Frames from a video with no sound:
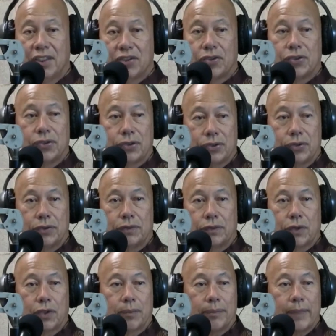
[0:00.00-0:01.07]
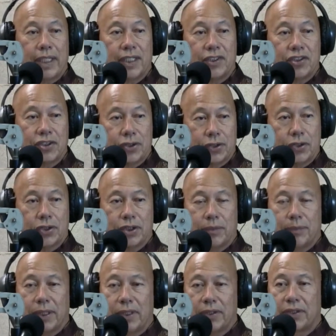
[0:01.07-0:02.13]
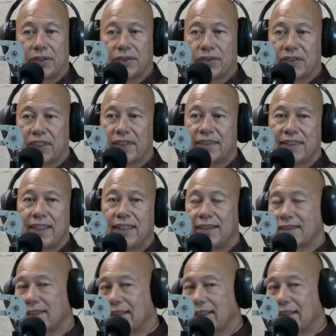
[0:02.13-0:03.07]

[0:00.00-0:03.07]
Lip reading: to Fort Benning, Georgia, because this is